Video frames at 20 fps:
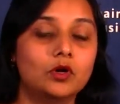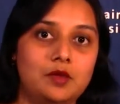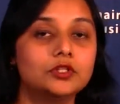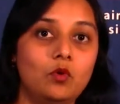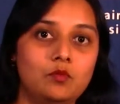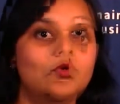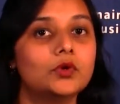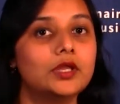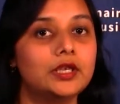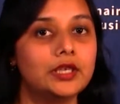
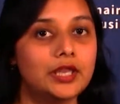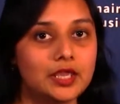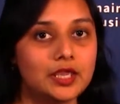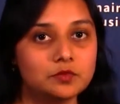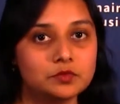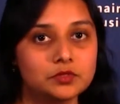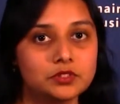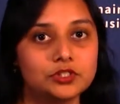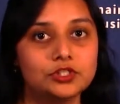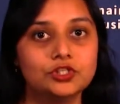also
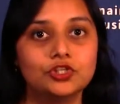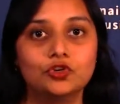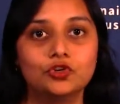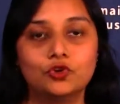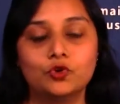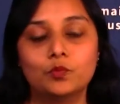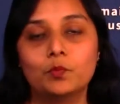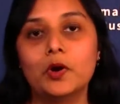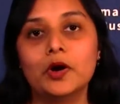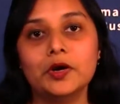enables
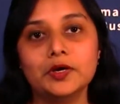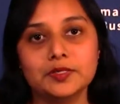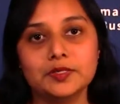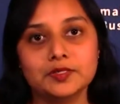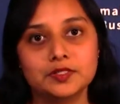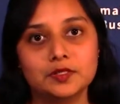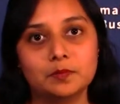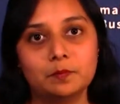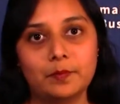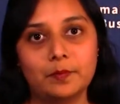you to
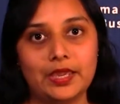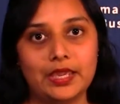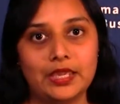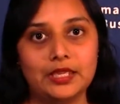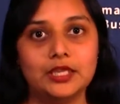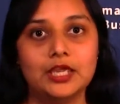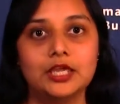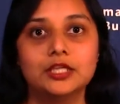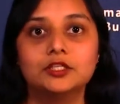participate